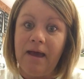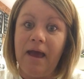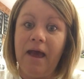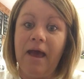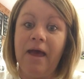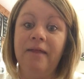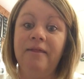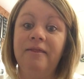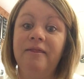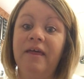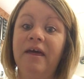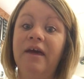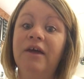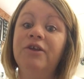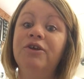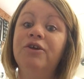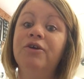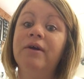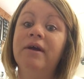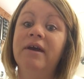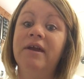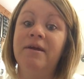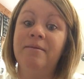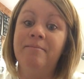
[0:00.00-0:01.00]
And then
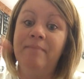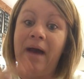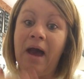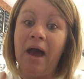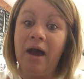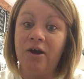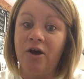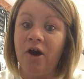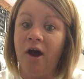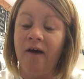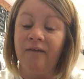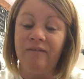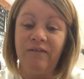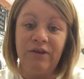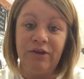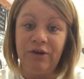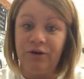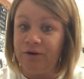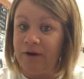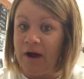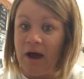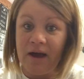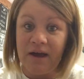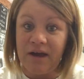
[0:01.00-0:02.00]
you're going to back off and
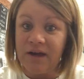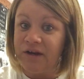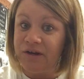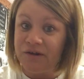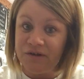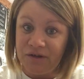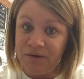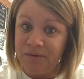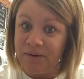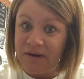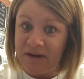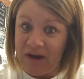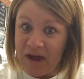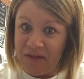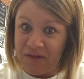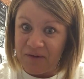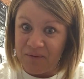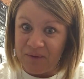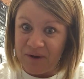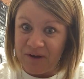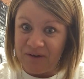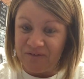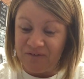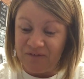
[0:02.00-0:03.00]
you're not going to do another
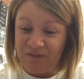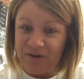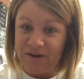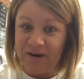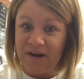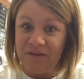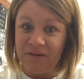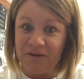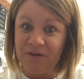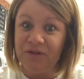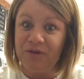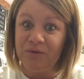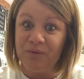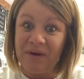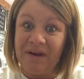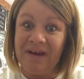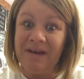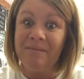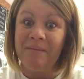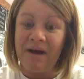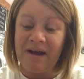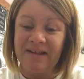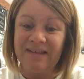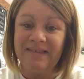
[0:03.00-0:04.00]
one for another
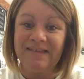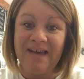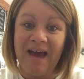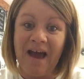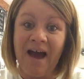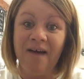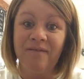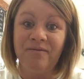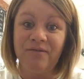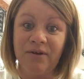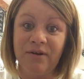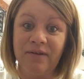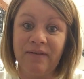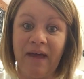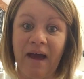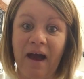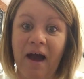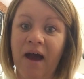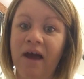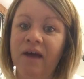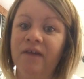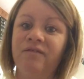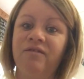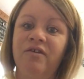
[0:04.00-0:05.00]
3 months after
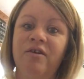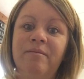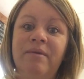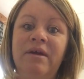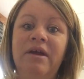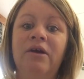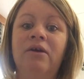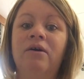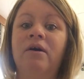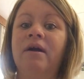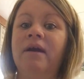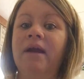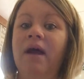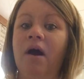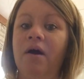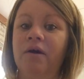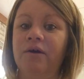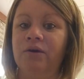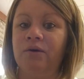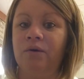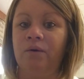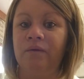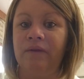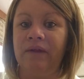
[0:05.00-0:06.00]
that. And from here on
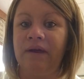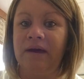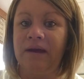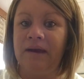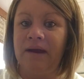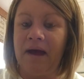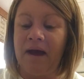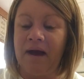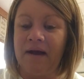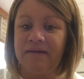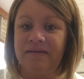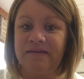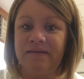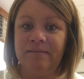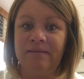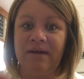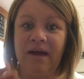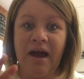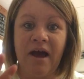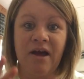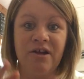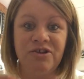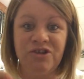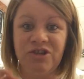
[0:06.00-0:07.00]
out, you're only going to ask them
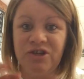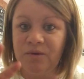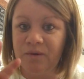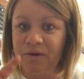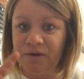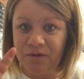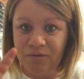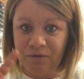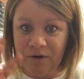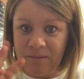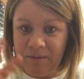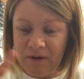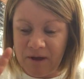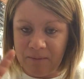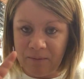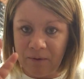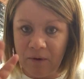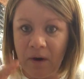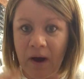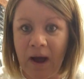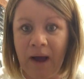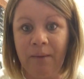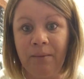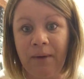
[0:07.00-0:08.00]
to add 2 or 3
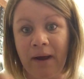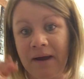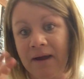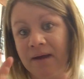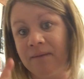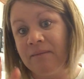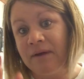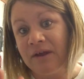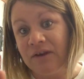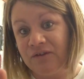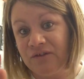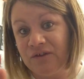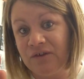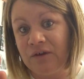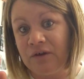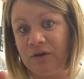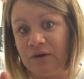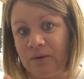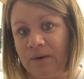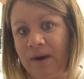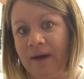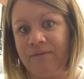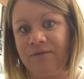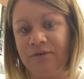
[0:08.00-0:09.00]
people. I recommend
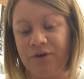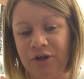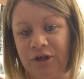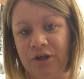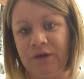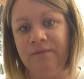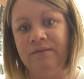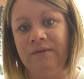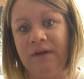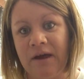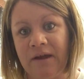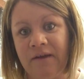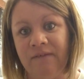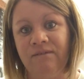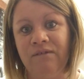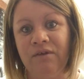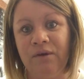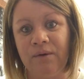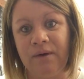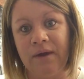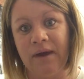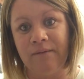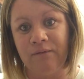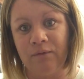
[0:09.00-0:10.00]
2 after you've done a
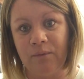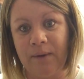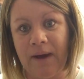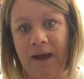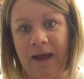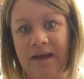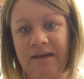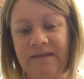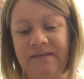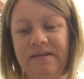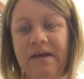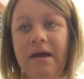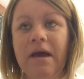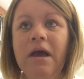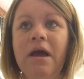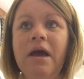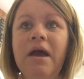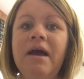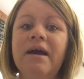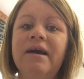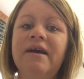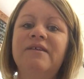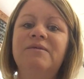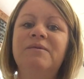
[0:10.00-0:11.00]
few giveaways,
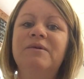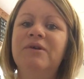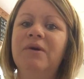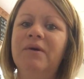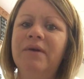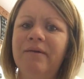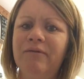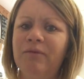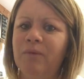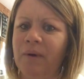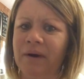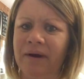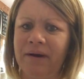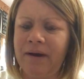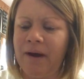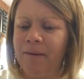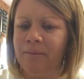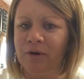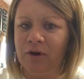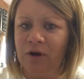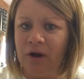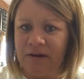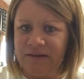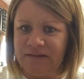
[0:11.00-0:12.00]
because we don't ever want to
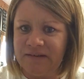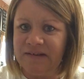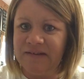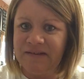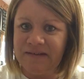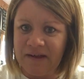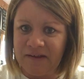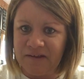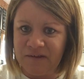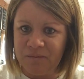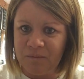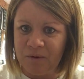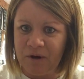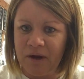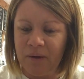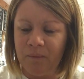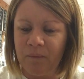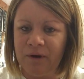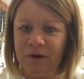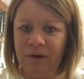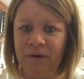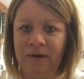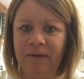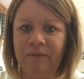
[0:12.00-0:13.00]
come across as desperate.
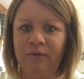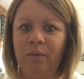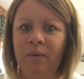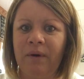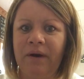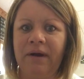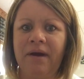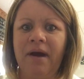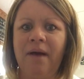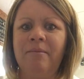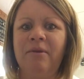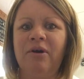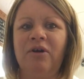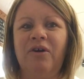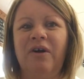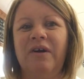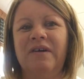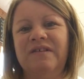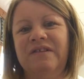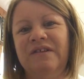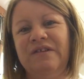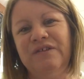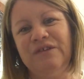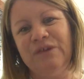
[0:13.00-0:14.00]
We don't ever want to come
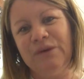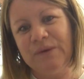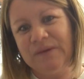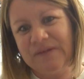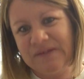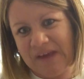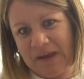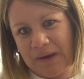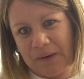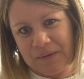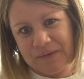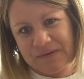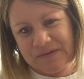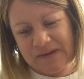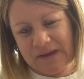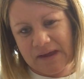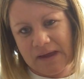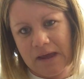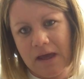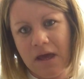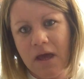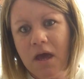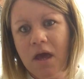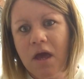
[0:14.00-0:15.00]
across as too
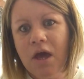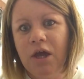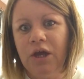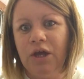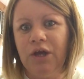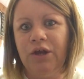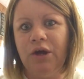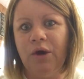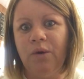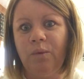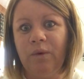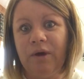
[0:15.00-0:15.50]
salesy. You know,